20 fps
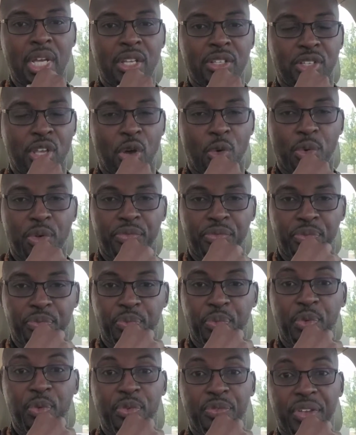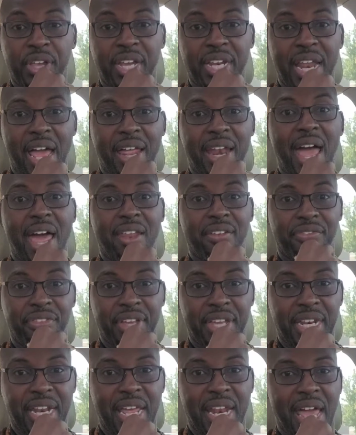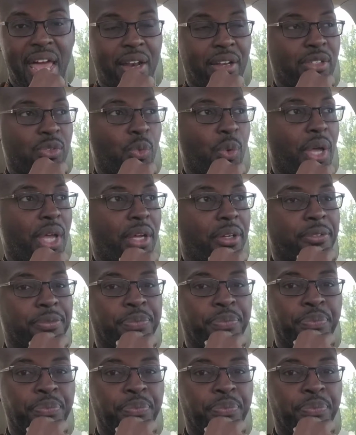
So we figured out how to figure that out as well.